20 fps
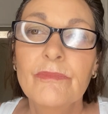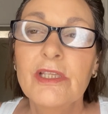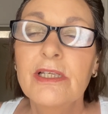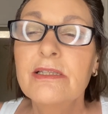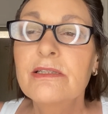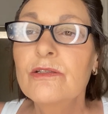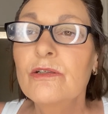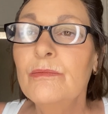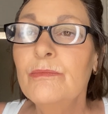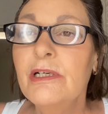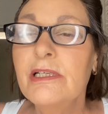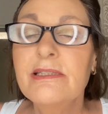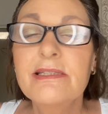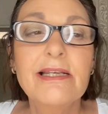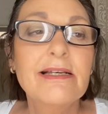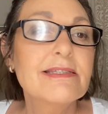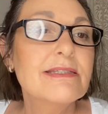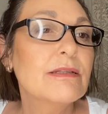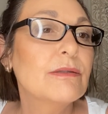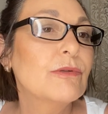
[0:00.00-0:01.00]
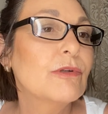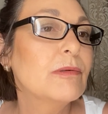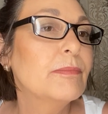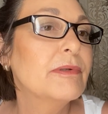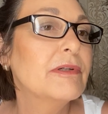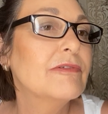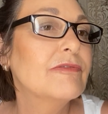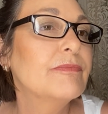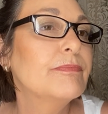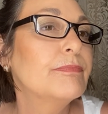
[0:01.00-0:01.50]
This almost has a little
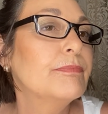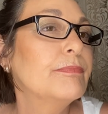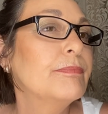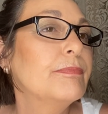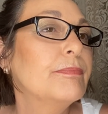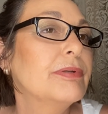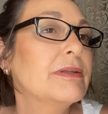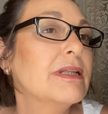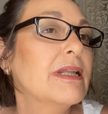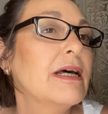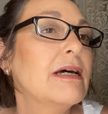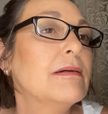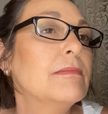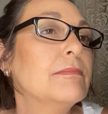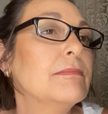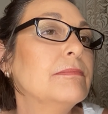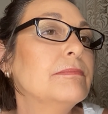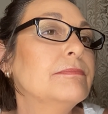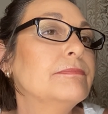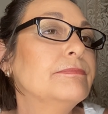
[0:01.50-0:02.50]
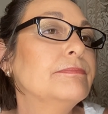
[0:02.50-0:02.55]
bit of plum.